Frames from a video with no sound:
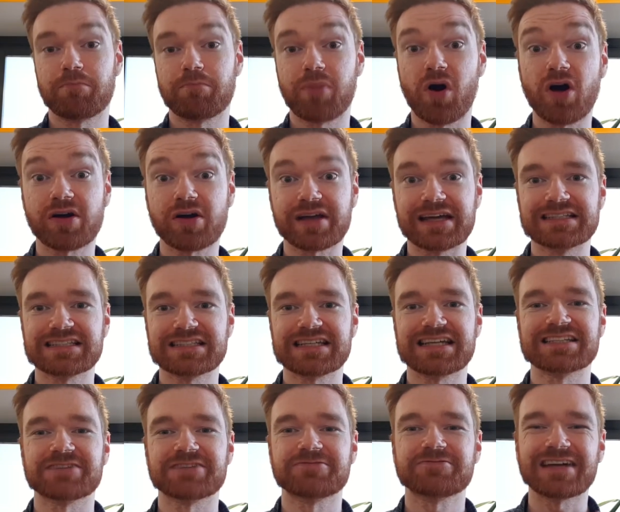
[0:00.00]

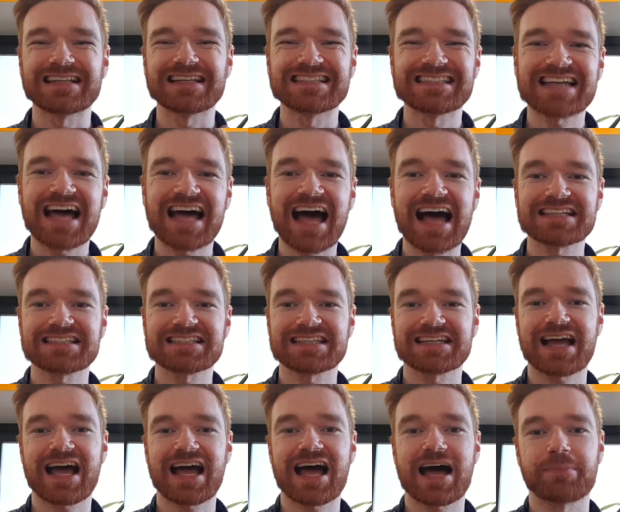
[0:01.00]
Pocket is a
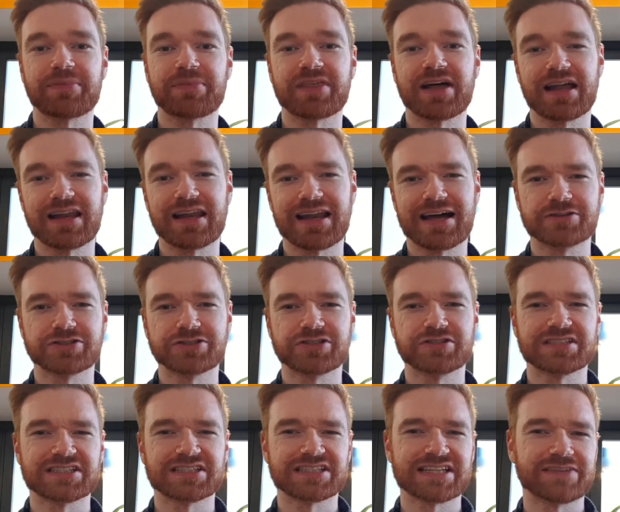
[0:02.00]
fantastic app that allows
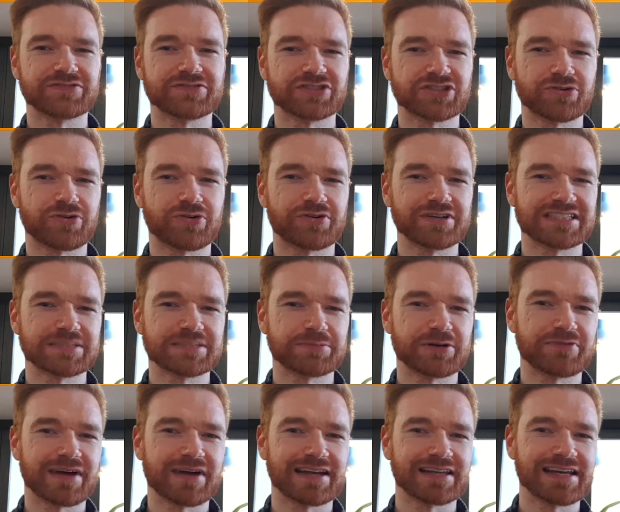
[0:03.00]
you to save stories to
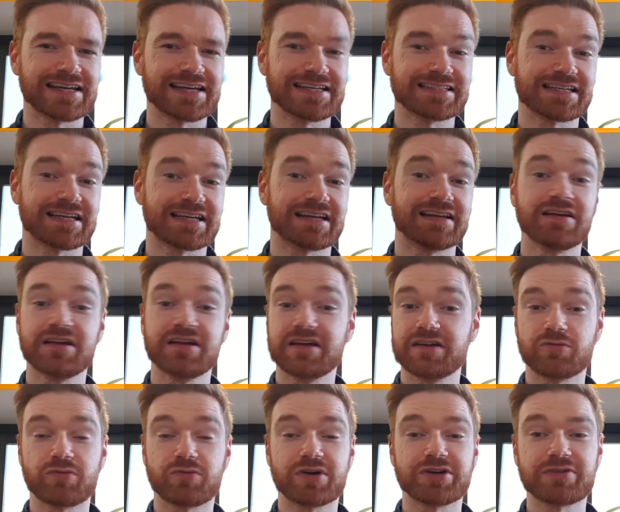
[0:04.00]
be read later
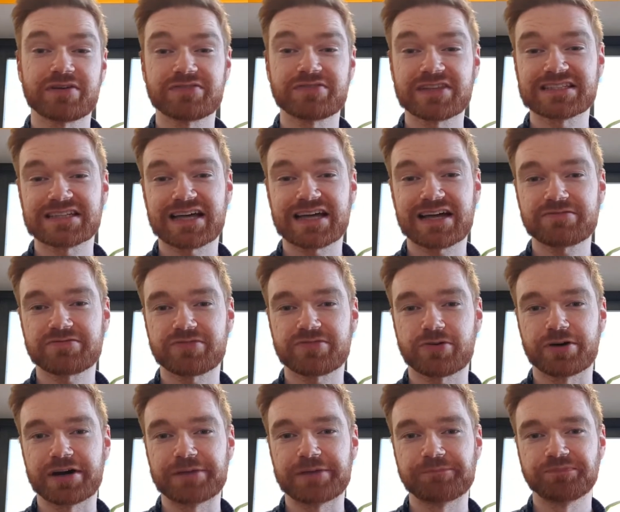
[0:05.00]
when you have the time
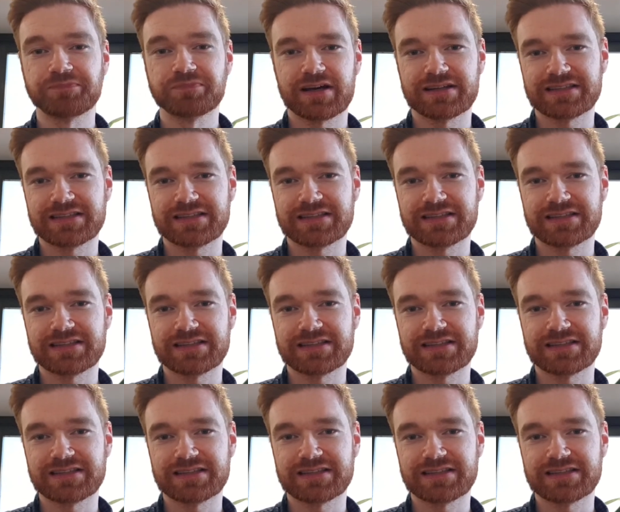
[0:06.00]
for it.